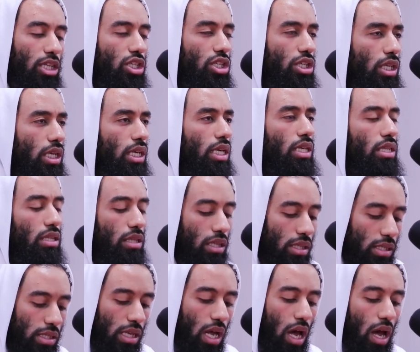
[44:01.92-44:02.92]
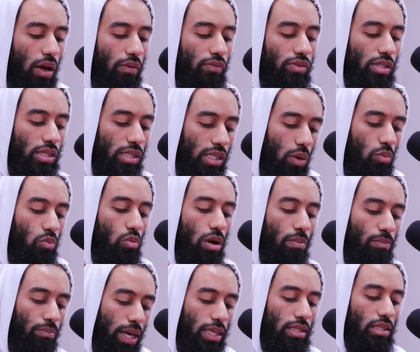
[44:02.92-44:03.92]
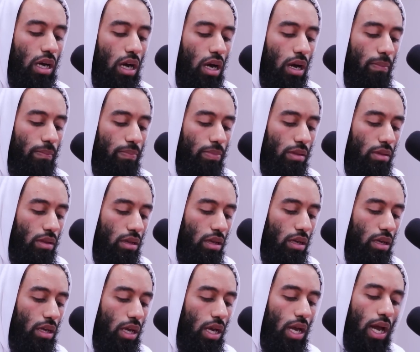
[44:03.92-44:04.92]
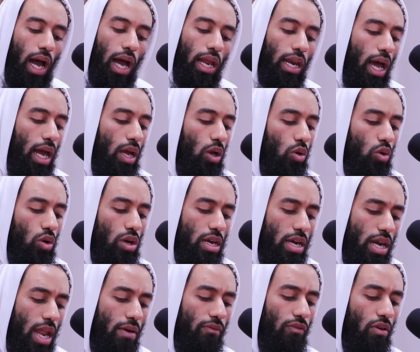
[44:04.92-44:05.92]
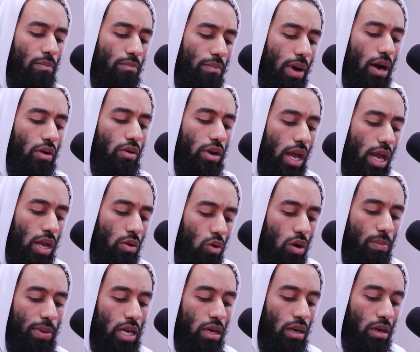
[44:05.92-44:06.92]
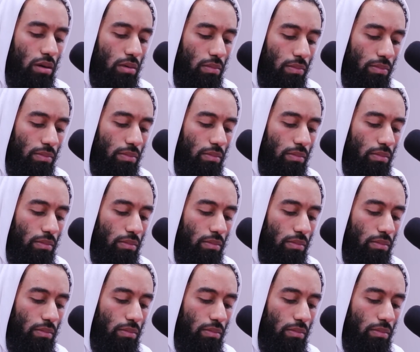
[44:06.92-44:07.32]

as she deserves someone better and I could never marry a woman